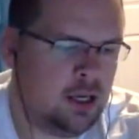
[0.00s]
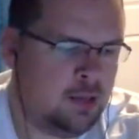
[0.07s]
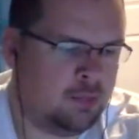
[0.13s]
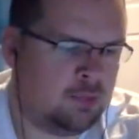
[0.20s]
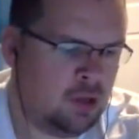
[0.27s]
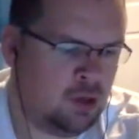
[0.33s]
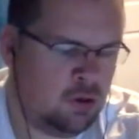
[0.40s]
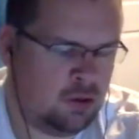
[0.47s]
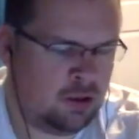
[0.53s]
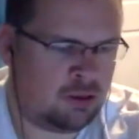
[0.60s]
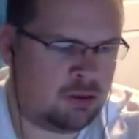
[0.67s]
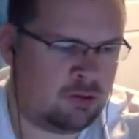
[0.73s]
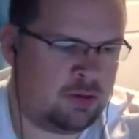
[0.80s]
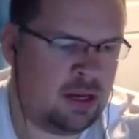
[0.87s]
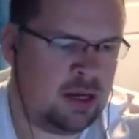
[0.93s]
You know, that
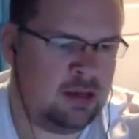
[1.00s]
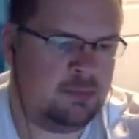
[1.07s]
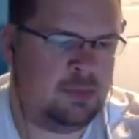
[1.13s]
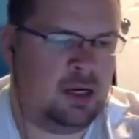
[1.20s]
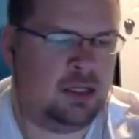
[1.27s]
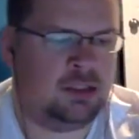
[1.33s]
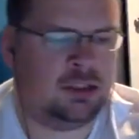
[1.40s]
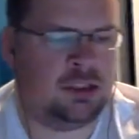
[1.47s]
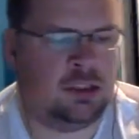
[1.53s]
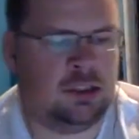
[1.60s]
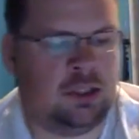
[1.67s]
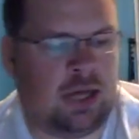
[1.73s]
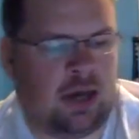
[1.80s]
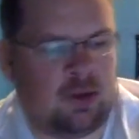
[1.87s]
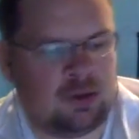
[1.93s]
3-headed
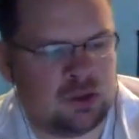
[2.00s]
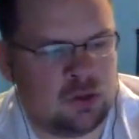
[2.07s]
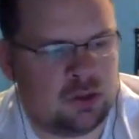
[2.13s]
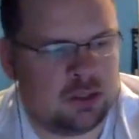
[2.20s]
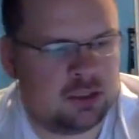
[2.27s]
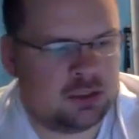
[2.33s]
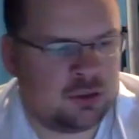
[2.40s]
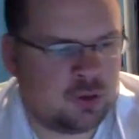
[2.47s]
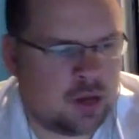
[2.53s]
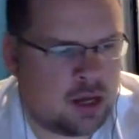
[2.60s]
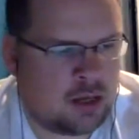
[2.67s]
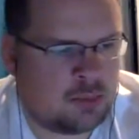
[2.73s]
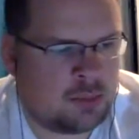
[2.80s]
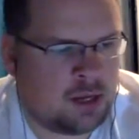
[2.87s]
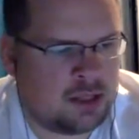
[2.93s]
monster. Now it's only a
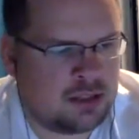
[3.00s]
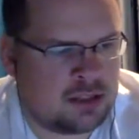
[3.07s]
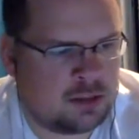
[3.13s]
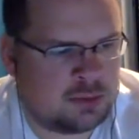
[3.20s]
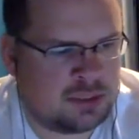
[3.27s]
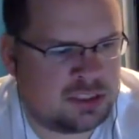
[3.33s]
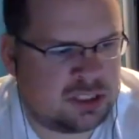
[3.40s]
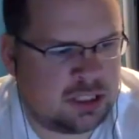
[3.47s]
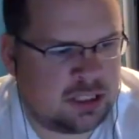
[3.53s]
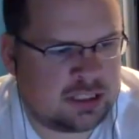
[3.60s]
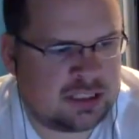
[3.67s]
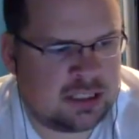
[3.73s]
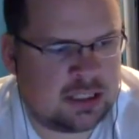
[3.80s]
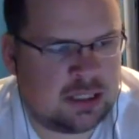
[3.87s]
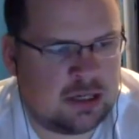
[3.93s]
2-headed monster, but Jake's
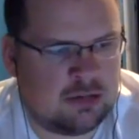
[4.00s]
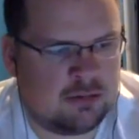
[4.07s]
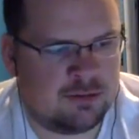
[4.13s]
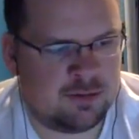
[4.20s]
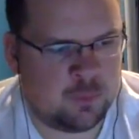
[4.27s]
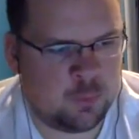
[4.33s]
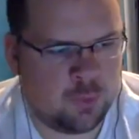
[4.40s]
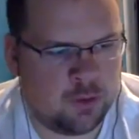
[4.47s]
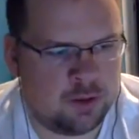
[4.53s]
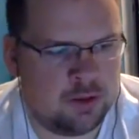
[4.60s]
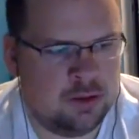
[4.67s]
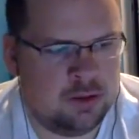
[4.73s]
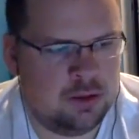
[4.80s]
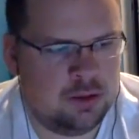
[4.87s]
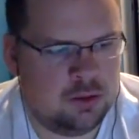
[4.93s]
sitting on
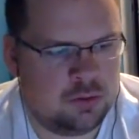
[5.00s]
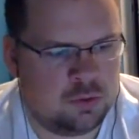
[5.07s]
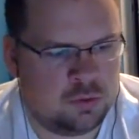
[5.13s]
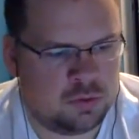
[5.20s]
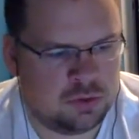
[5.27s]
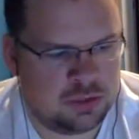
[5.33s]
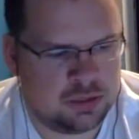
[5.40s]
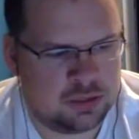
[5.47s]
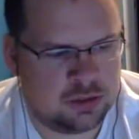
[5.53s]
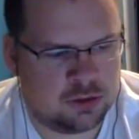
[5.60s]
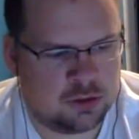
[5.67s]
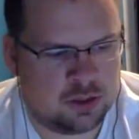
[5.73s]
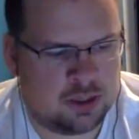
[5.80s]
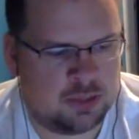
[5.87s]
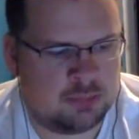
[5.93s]
4 really good
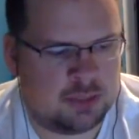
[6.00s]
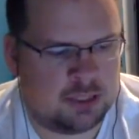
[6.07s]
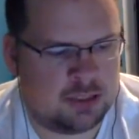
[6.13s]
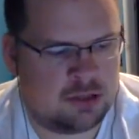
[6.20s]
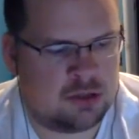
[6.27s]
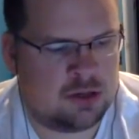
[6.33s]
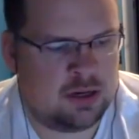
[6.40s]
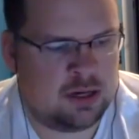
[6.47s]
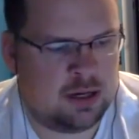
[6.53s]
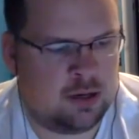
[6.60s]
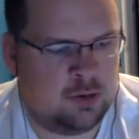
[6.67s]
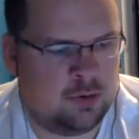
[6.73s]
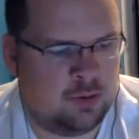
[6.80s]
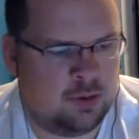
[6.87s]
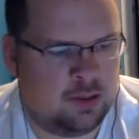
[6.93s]
running backs right
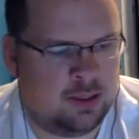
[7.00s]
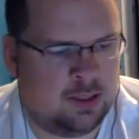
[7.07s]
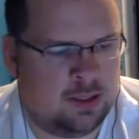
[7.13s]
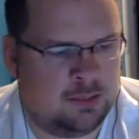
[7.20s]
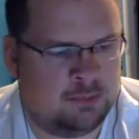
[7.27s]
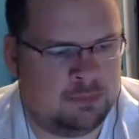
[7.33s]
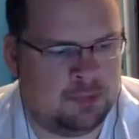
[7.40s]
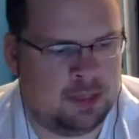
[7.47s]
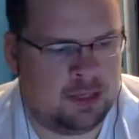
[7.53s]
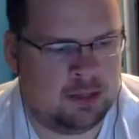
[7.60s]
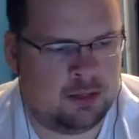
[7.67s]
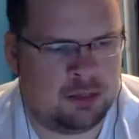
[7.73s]
now. And